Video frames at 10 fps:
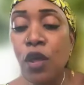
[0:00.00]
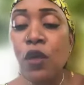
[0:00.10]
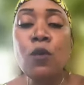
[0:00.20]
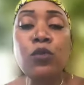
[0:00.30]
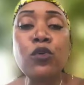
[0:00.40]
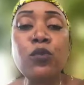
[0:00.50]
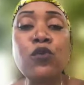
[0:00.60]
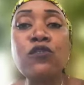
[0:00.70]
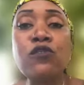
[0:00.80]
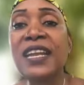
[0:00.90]
the
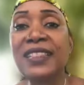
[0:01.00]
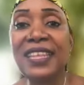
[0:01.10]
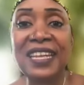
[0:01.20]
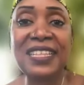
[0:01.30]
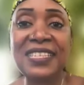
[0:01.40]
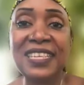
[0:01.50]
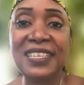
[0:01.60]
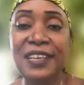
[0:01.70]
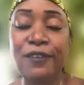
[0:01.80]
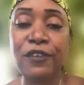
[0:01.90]
branches, the
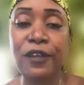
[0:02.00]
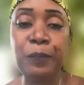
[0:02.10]
roots